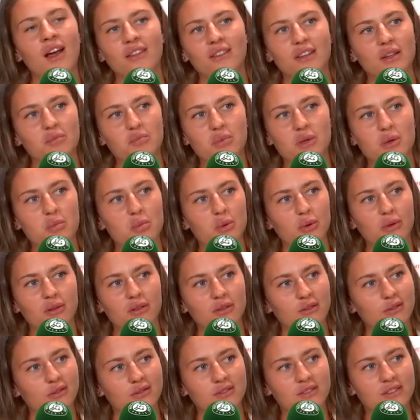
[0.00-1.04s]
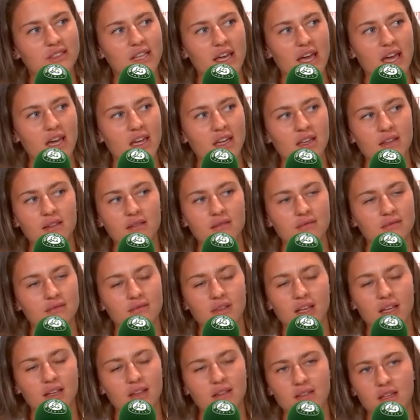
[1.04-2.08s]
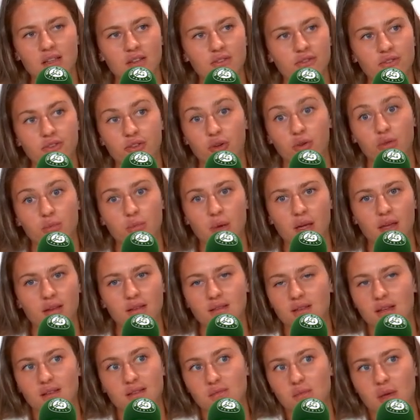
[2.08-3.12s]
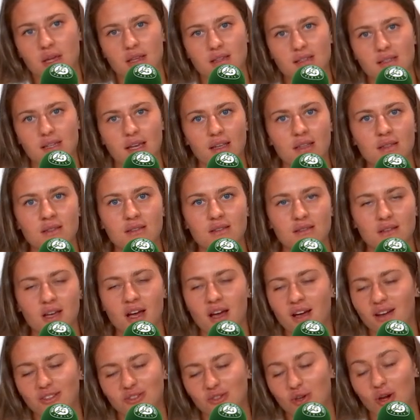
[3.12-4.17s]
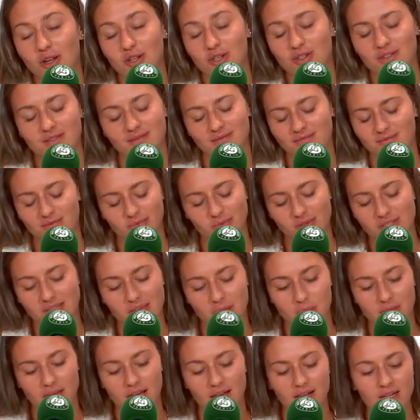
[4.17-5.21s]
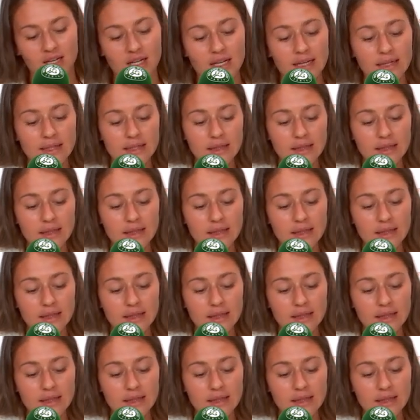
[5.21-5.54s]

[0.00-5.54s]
that people say, like, they don't make, it doesn't make sense. So I just skip that.